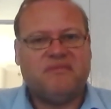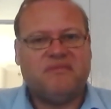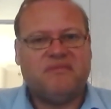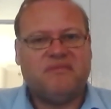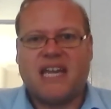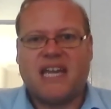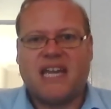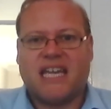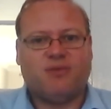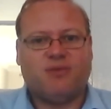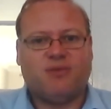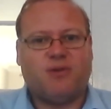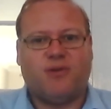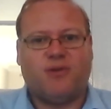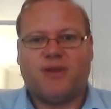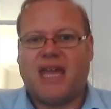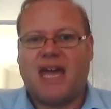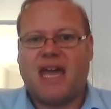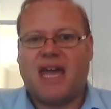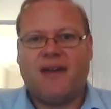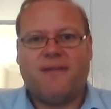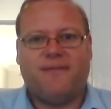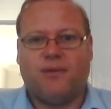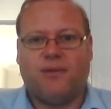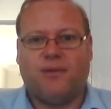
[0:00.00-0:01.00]
that's what we're
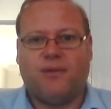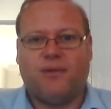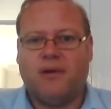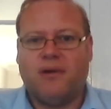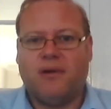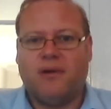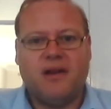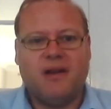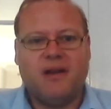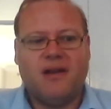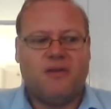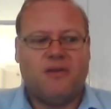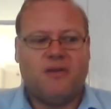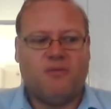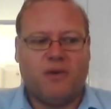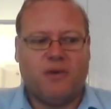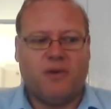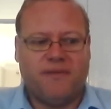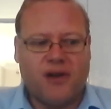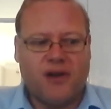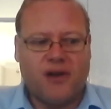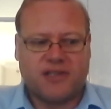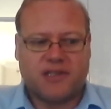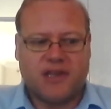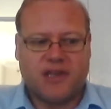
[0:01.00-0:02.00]
there for. we've
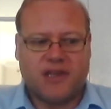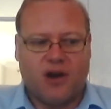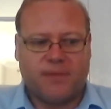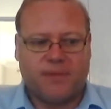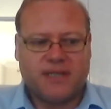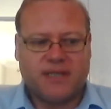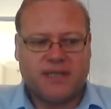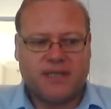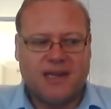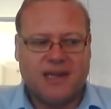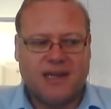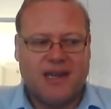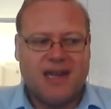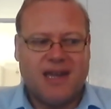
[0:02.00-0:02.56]
not stopped.